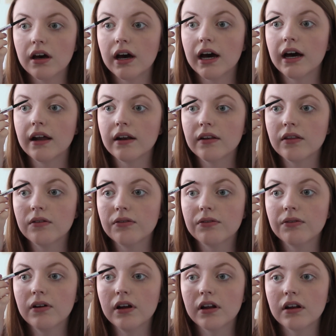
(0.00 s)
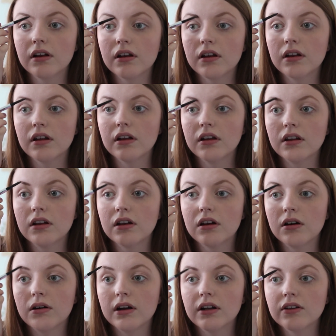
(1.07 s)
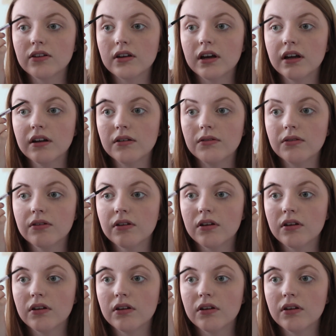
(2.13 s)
at the front and you know, I just kind of,